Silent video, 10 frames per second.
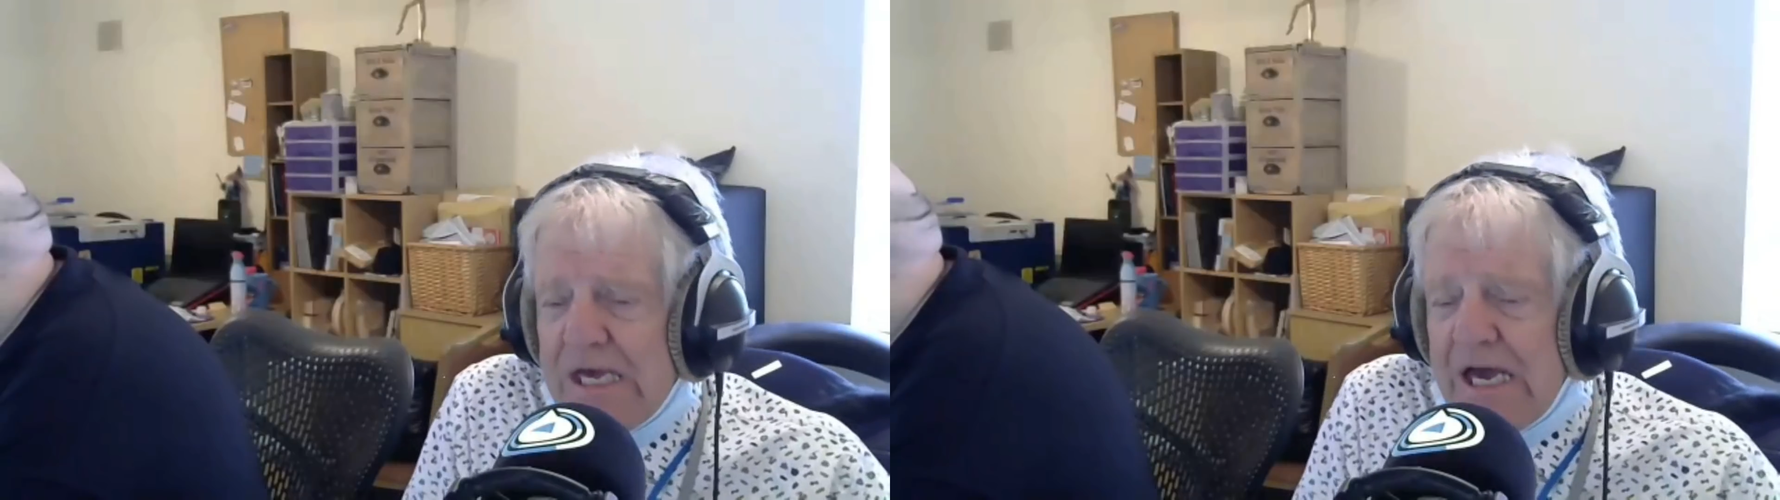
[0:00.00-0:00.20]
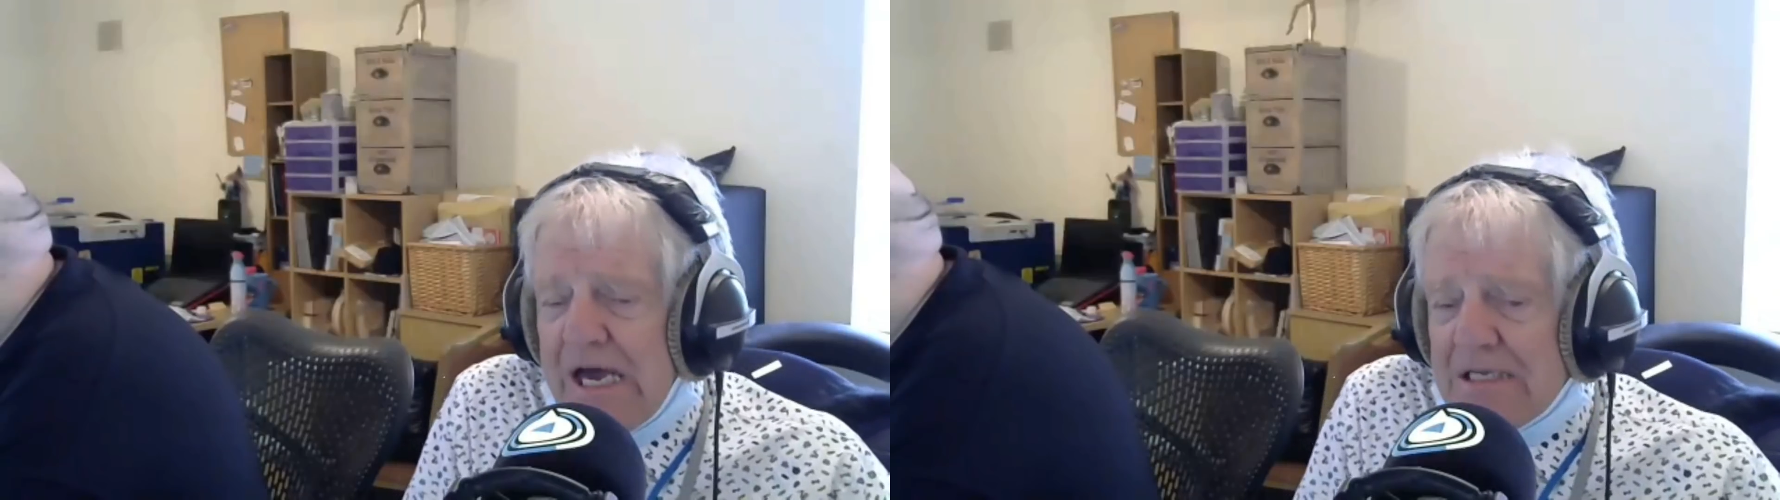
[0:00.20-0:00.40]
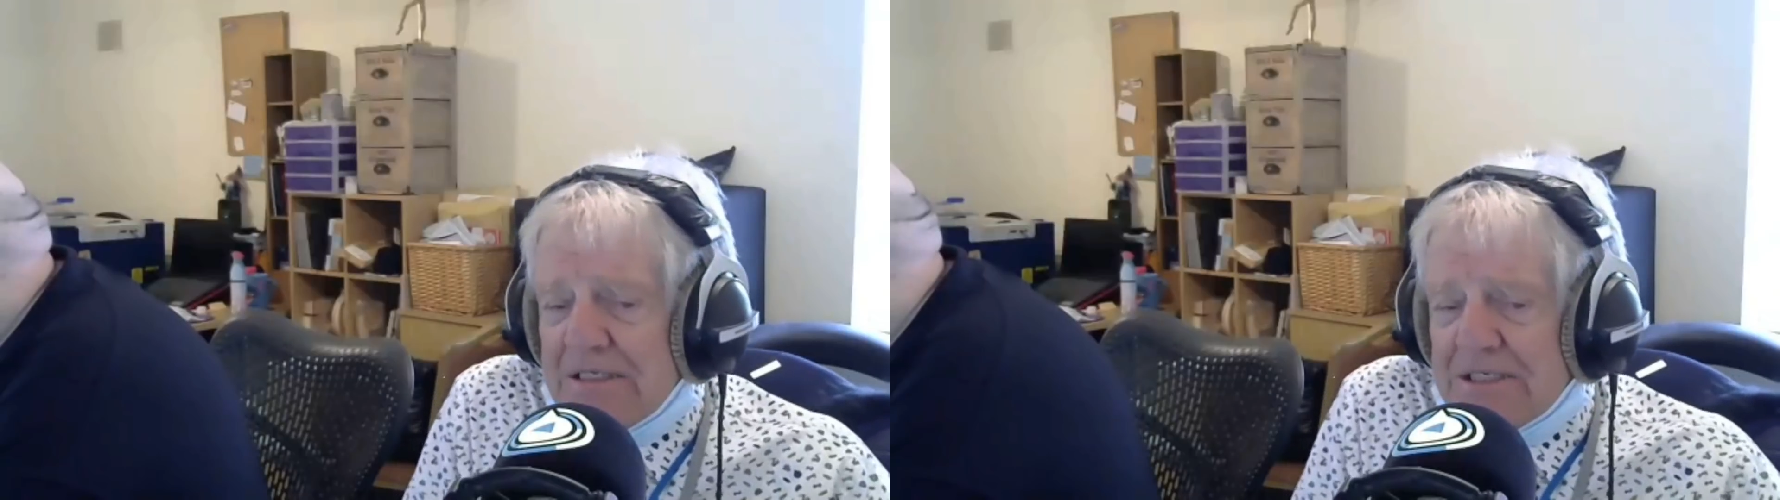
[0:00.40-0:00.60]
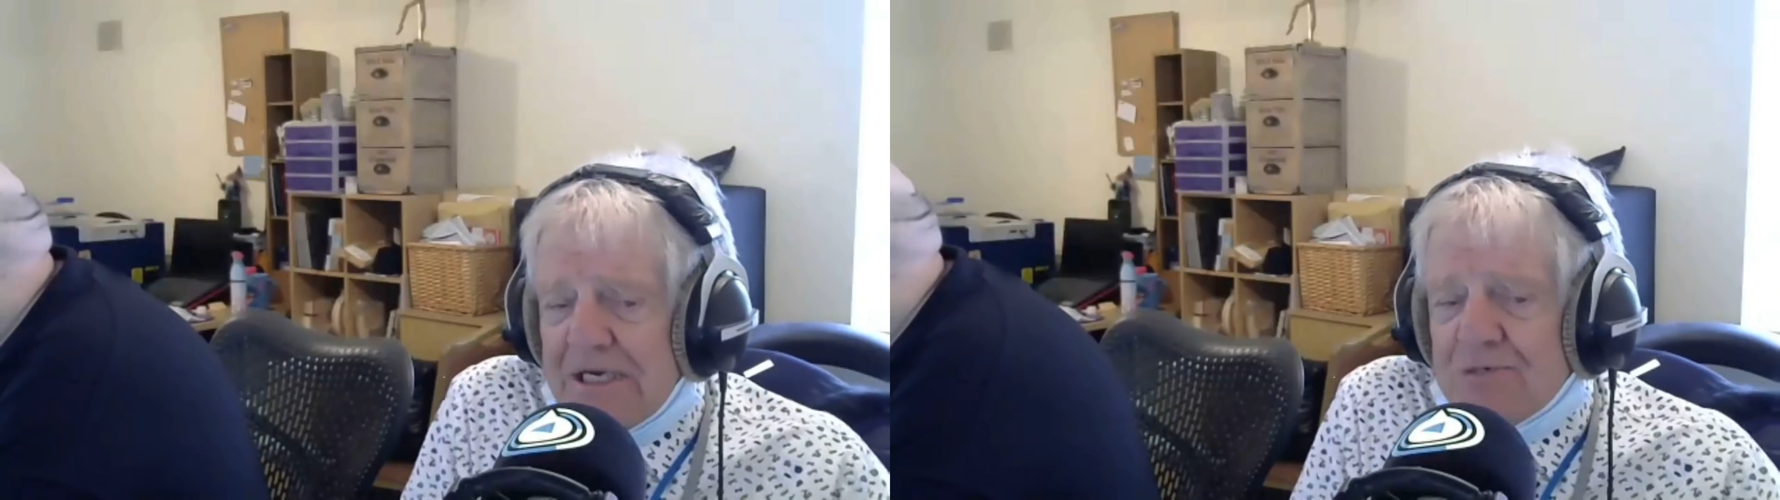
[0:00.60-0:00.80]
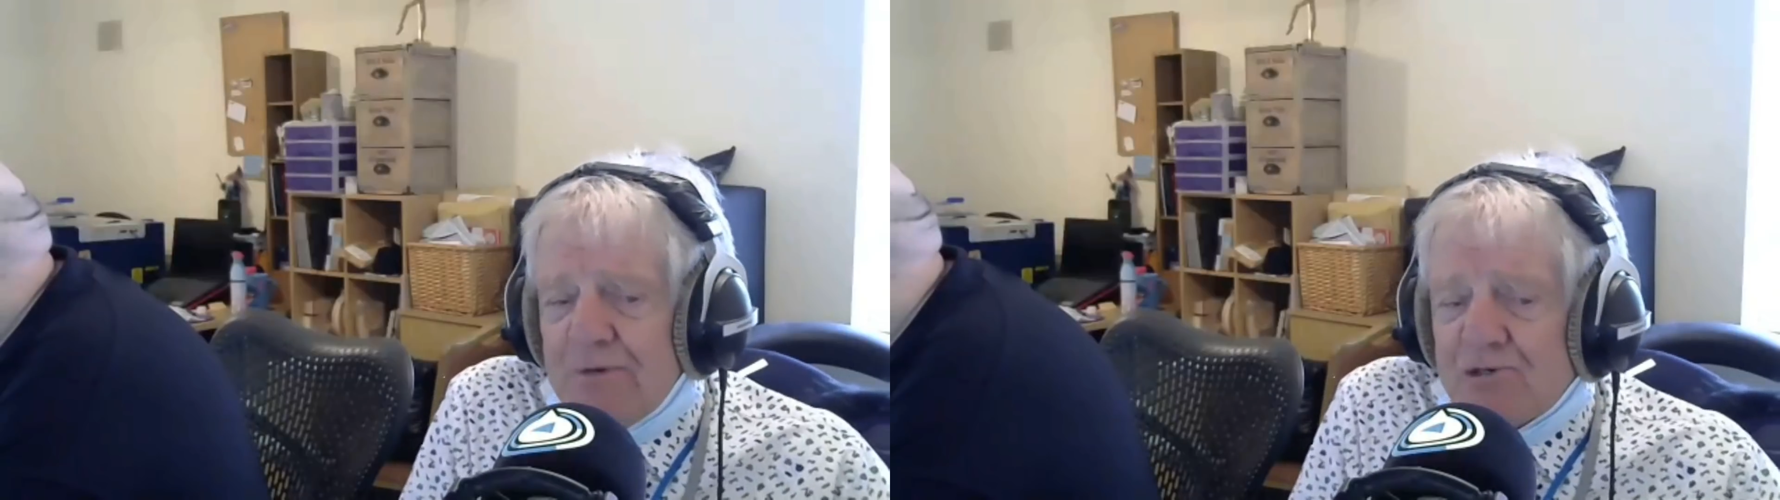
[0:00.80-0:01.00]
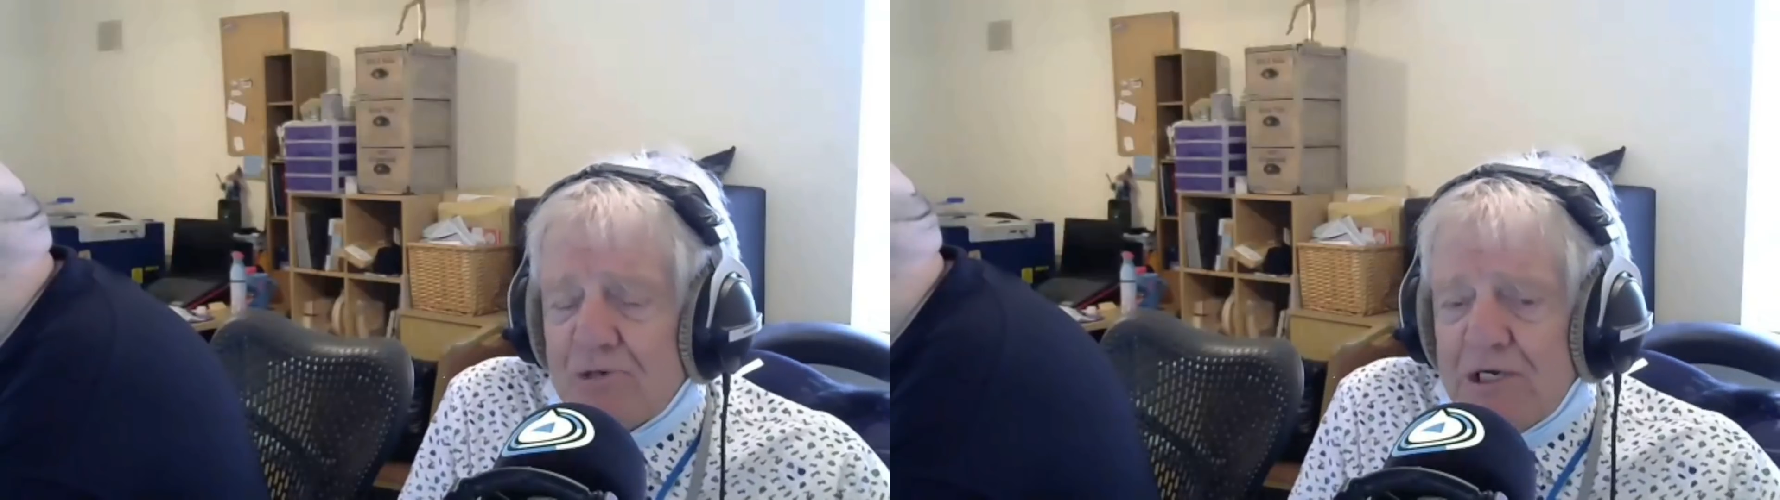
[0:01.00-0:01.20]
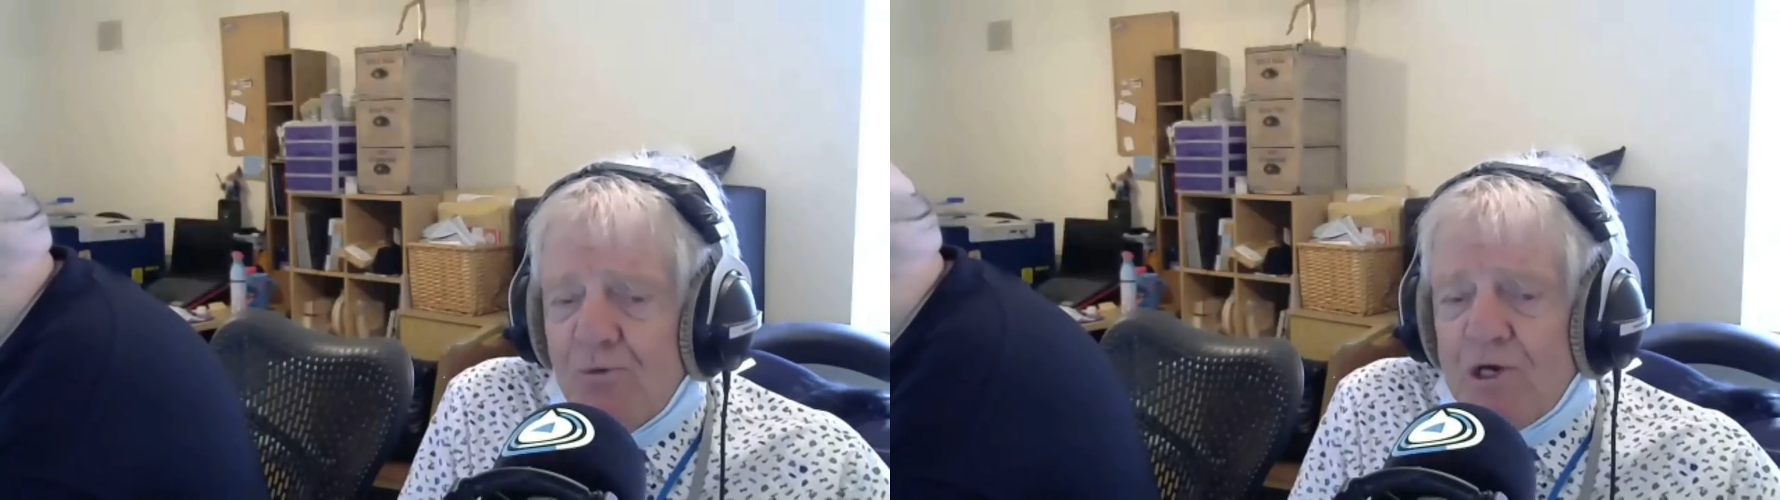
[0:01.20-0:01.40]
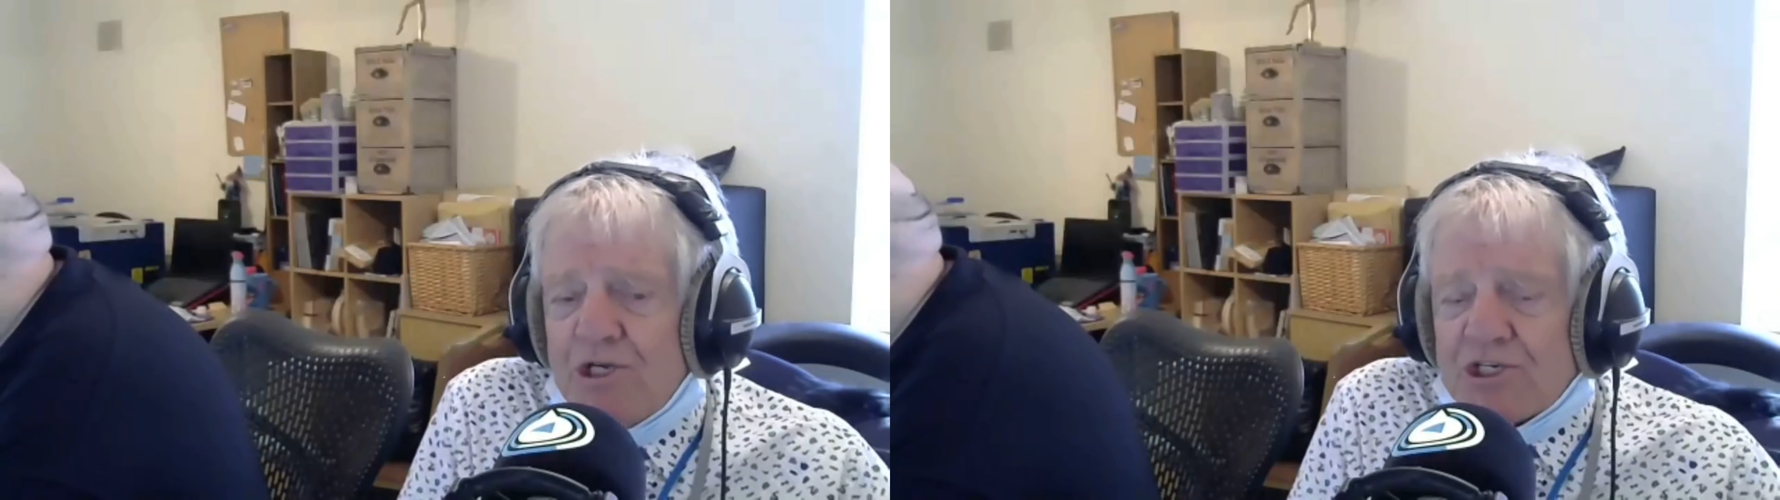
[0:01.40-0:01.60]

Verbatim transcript: and uh, i suppose really what you're